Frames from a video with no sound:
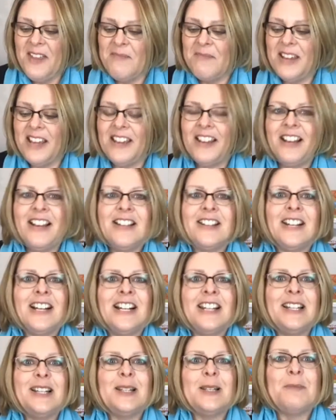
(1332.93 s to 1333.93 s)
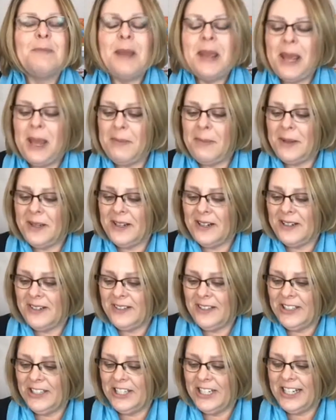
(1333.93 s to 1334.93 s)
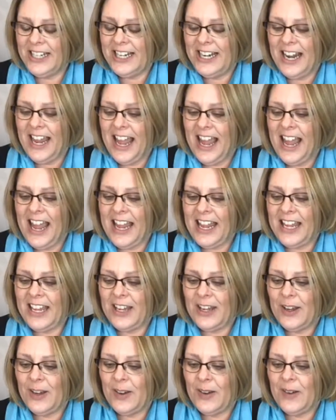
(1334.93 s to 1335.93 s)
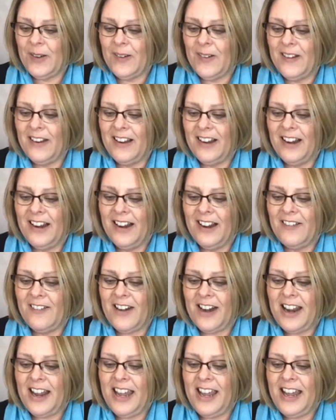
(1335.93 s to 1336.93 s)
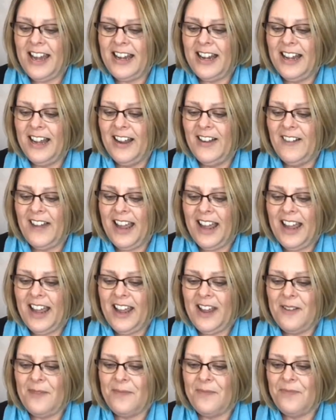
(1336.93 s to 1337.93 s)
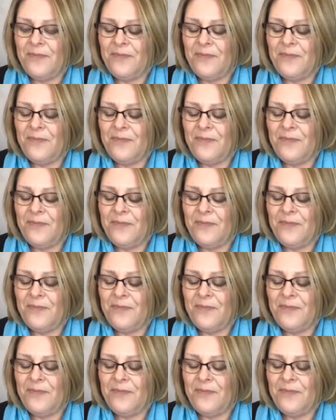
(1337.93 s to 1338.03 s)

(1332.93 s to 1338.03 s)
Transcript: Because all these people are looking at you, right? Okay.